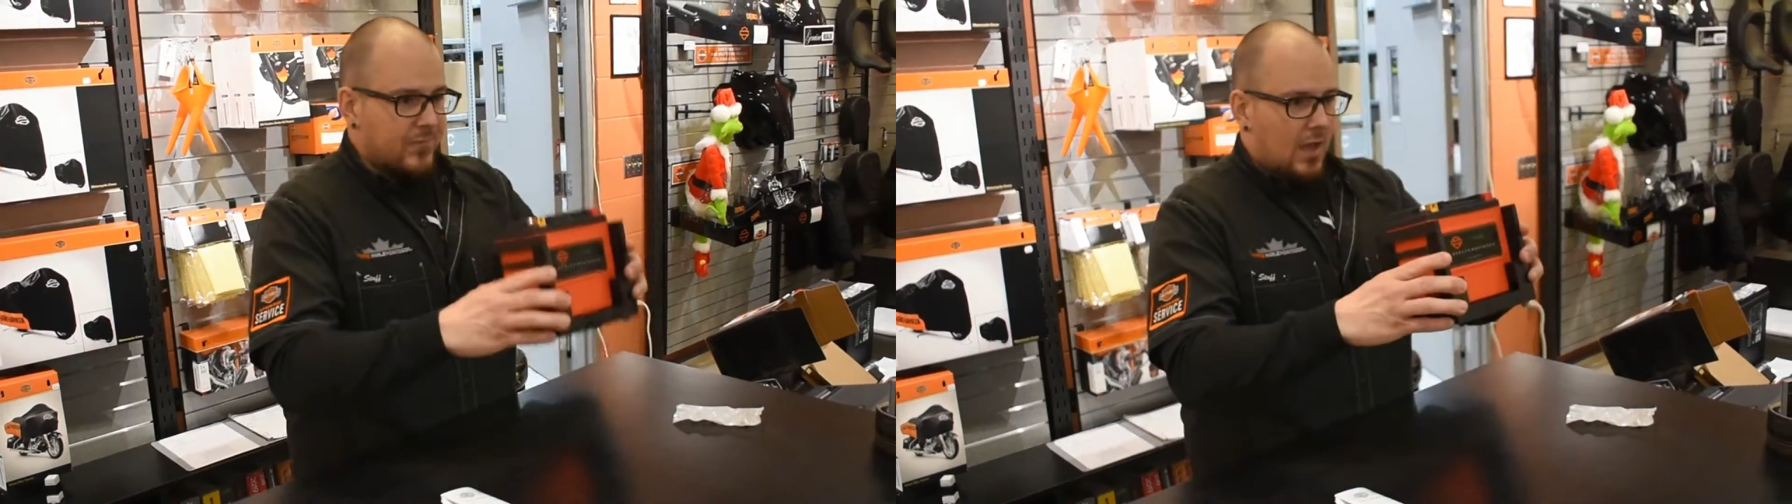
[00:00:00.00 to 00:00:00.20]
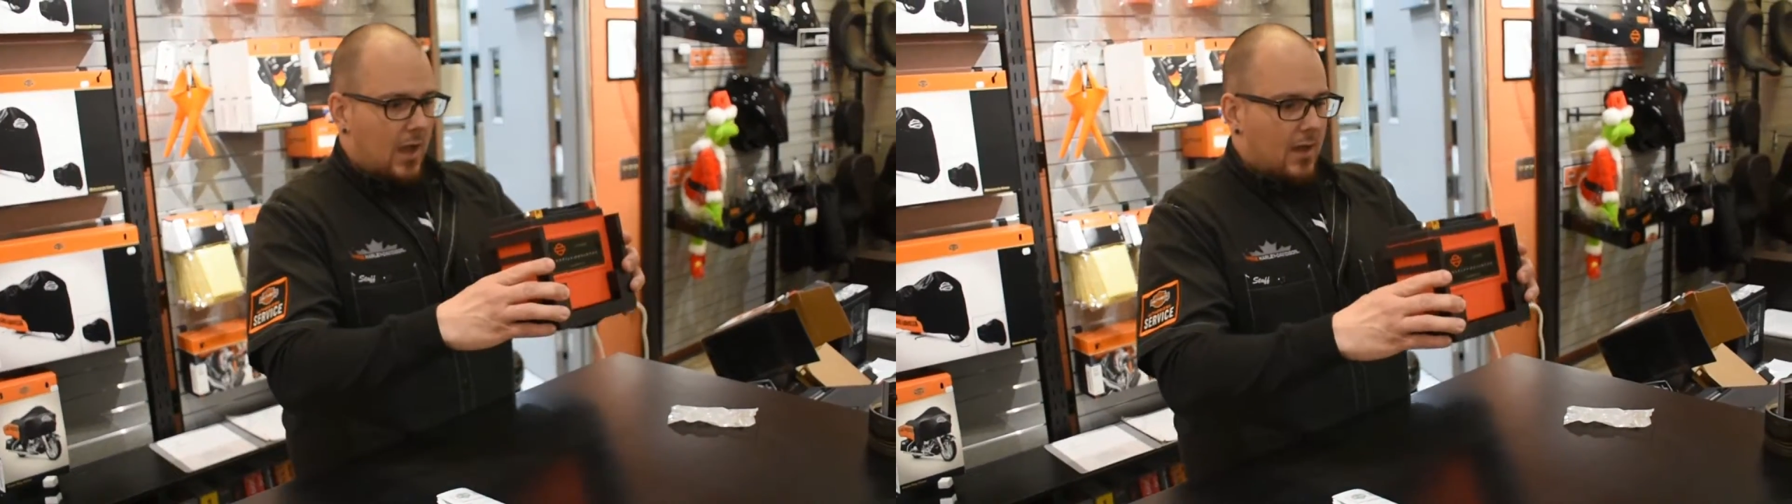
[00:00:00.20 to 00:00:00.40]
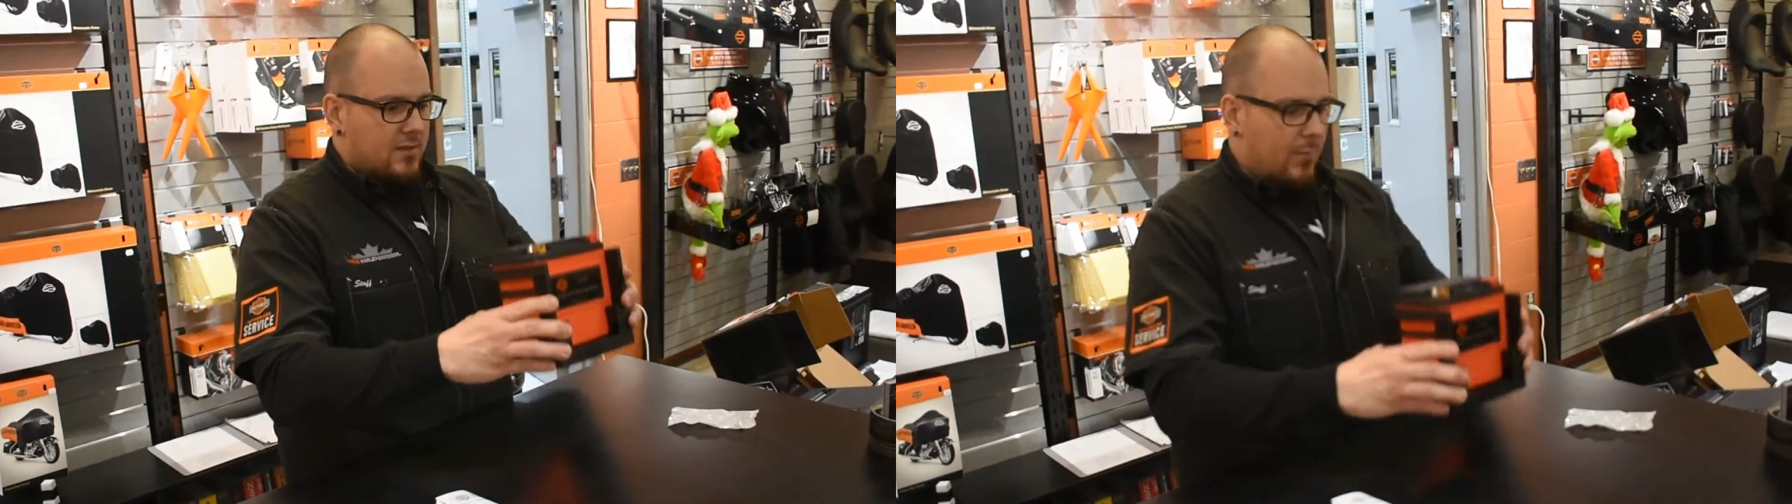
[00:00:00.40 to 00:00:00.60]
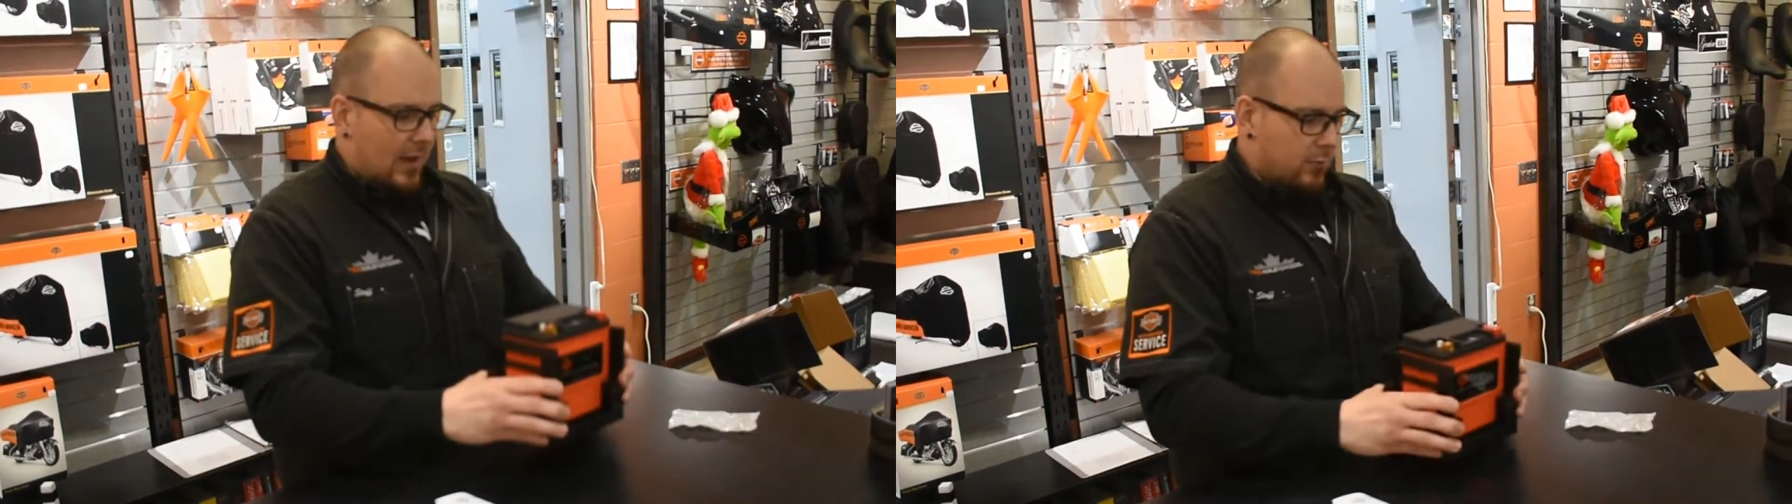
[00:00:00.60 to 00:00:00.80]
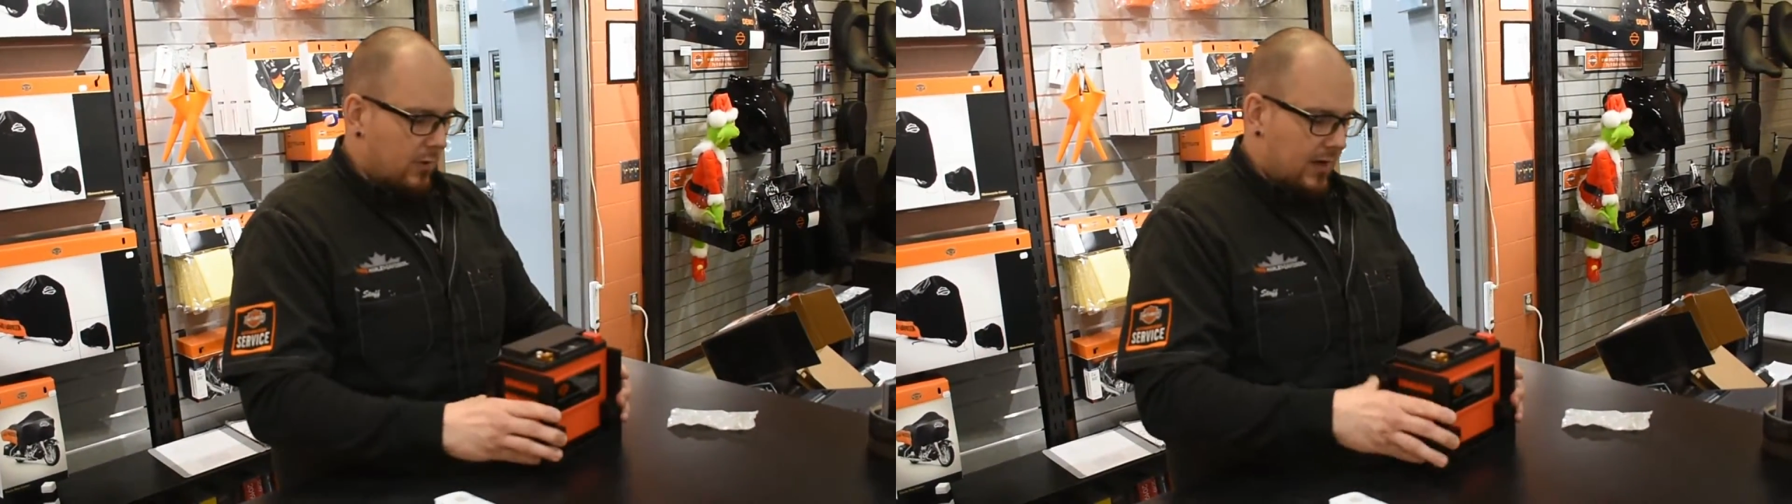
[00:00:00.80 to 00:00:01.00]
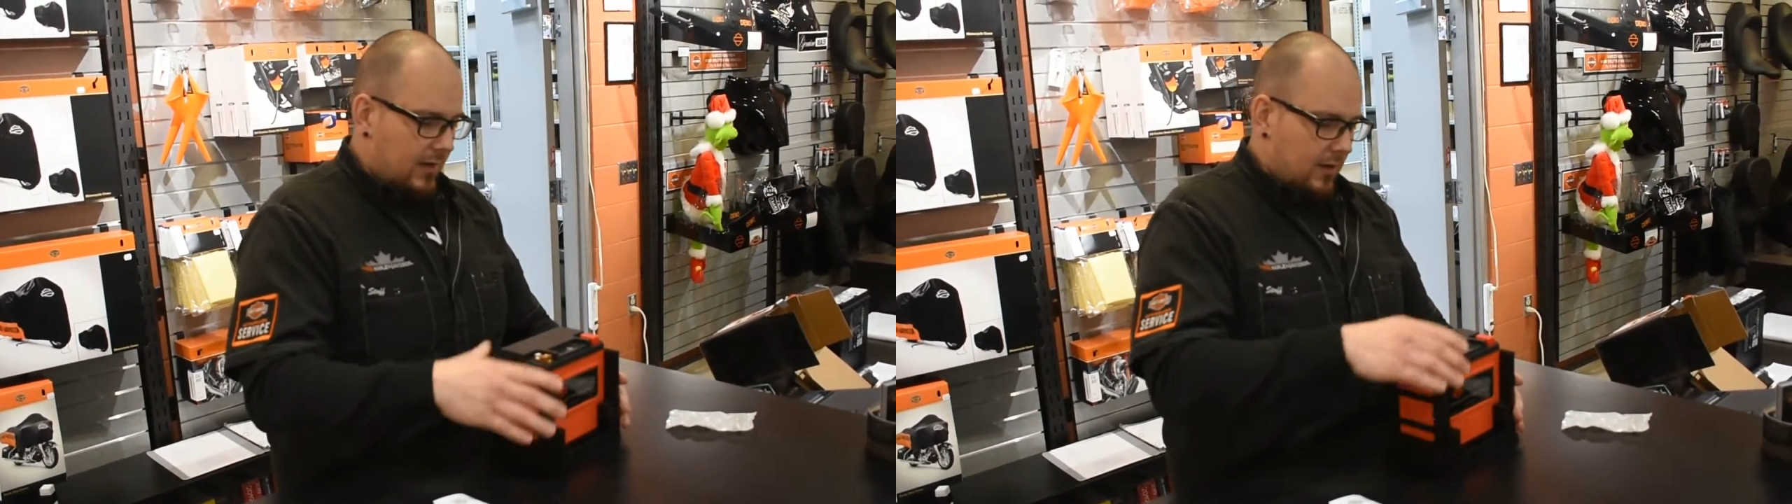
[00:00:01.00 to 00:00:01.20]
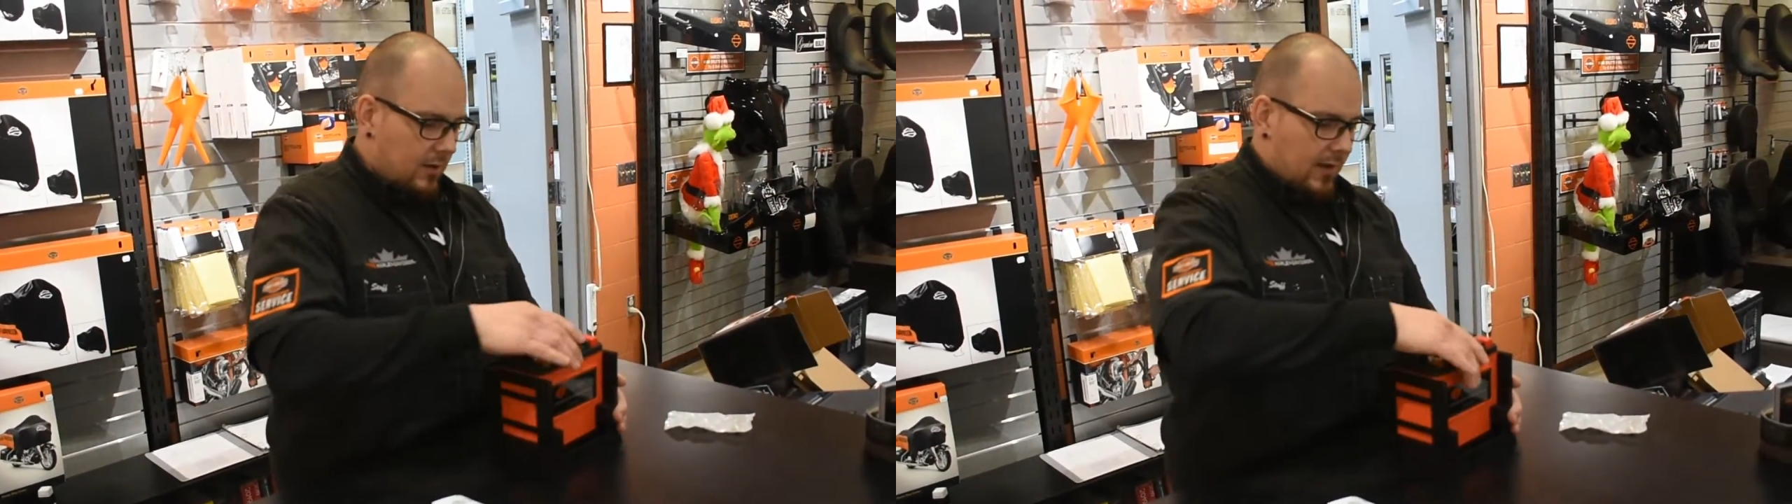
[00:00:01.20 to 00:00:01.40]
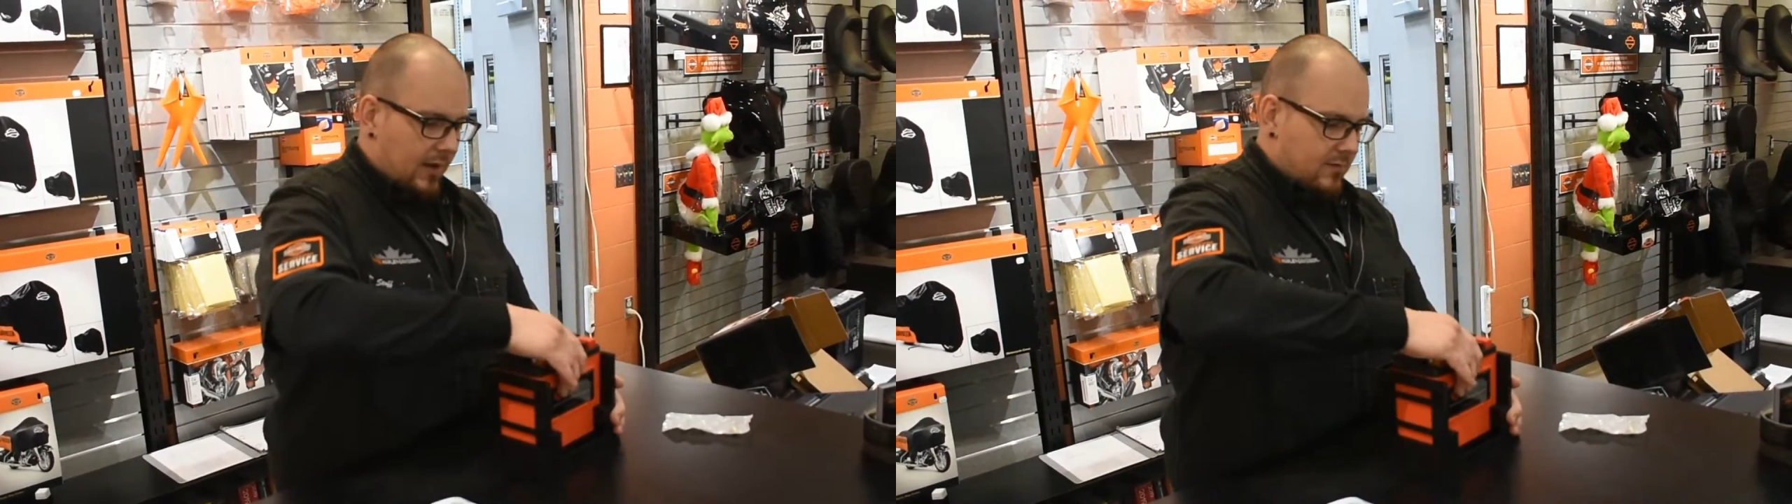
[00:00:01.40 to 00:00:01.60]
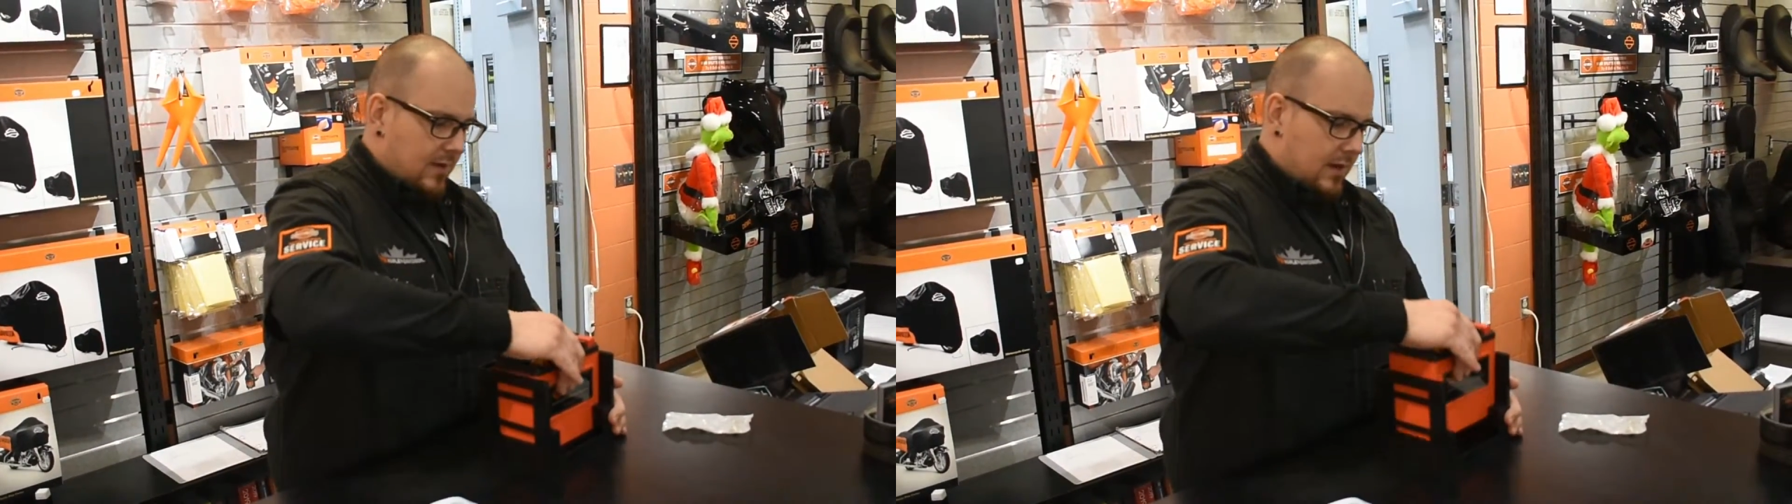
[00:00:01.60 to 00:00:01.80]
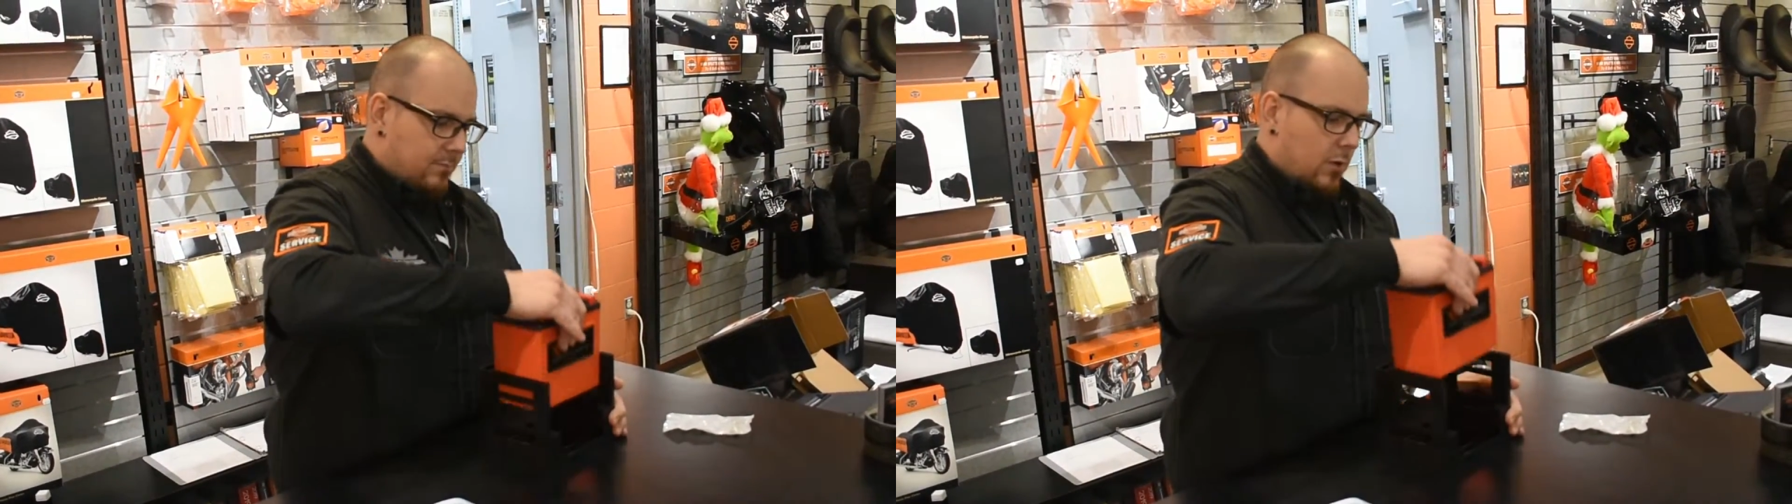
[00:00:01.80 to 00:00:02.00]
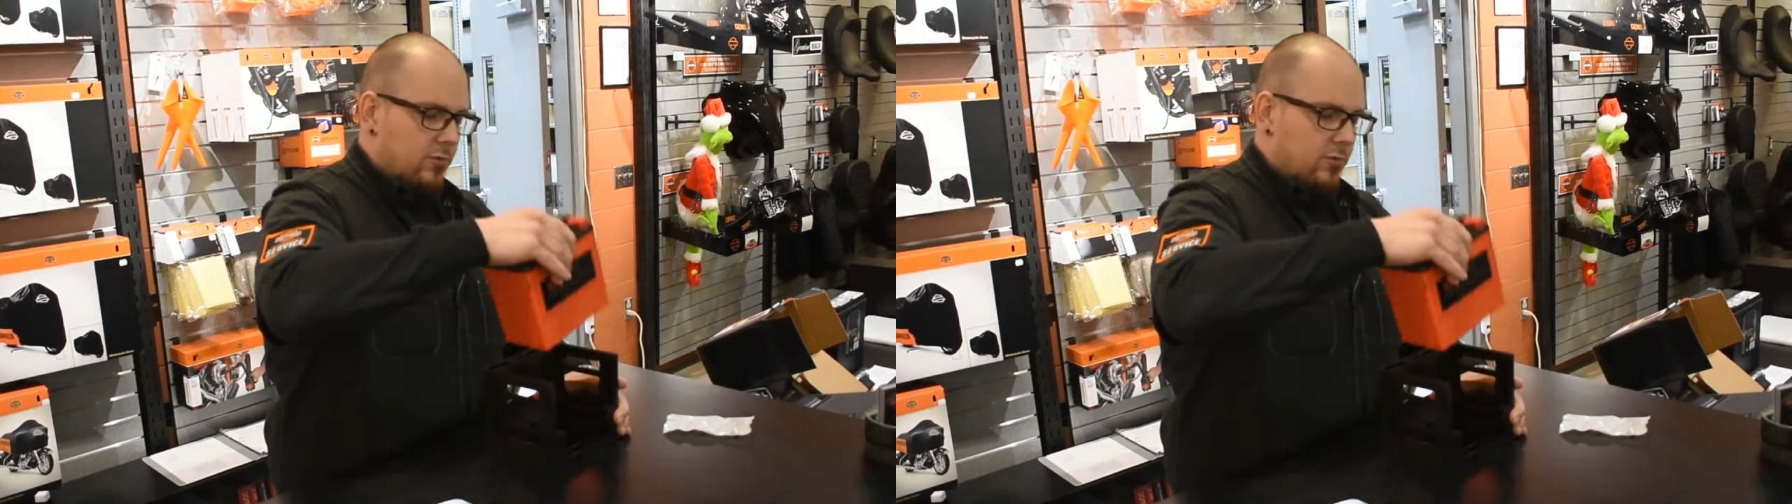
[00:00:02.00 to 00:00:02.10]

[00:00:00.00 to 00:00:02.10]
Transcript: Uh, this battery right here, like I said, both